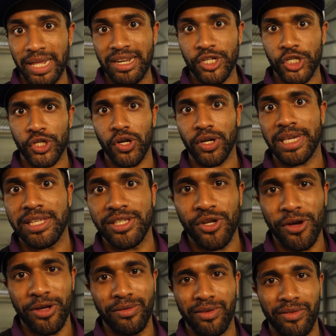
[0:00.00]
In a shocking
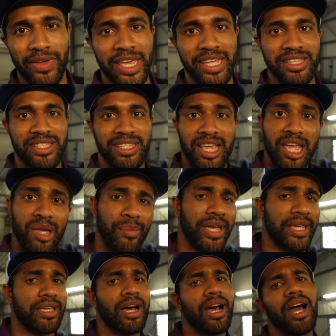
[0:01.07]
turn of events,
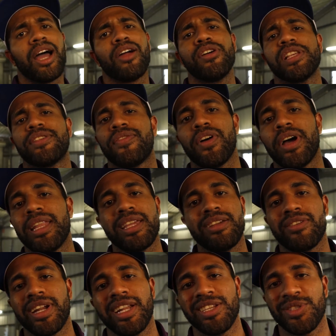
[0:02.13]
my car is finally
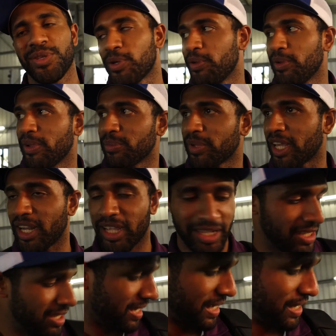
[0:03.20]
ready. So I'm
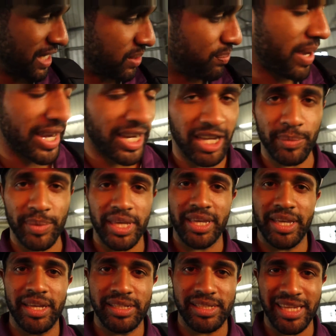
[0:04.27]
gonna just pack up
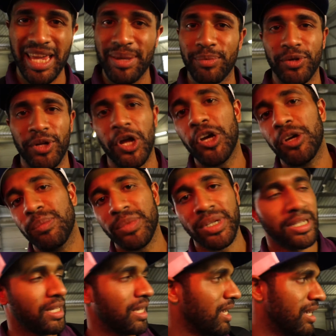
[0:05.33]
here, skateboard
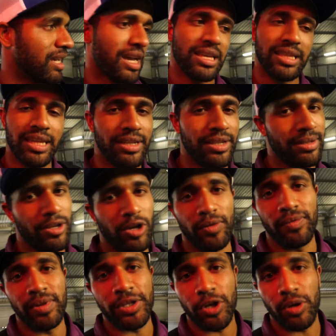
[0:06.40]
home, and then
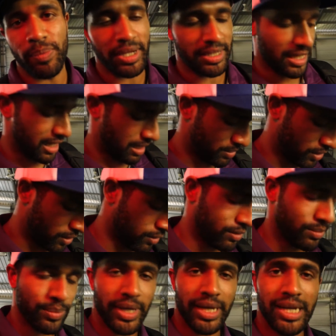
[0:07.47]
hopefully go pick that up
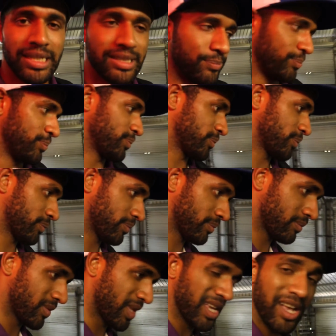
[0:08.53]
soon. But
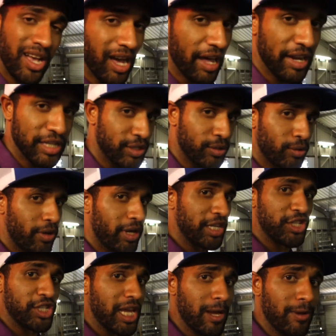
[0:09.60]
I just thought
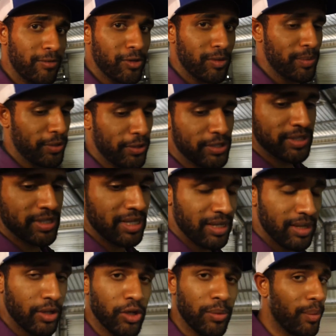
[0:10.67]
I'd share with you because
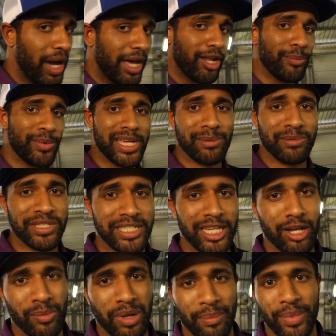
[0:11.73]
you might not be able to
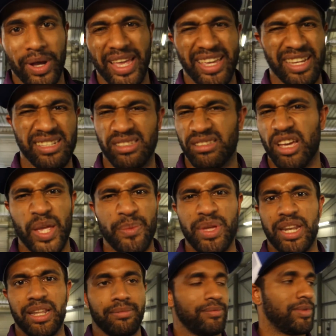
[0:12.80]
tell, but my
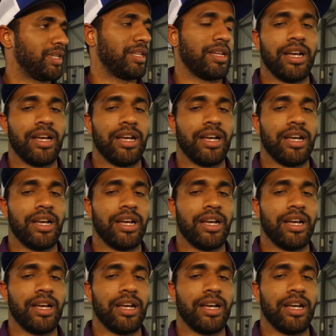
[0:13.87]
excitement,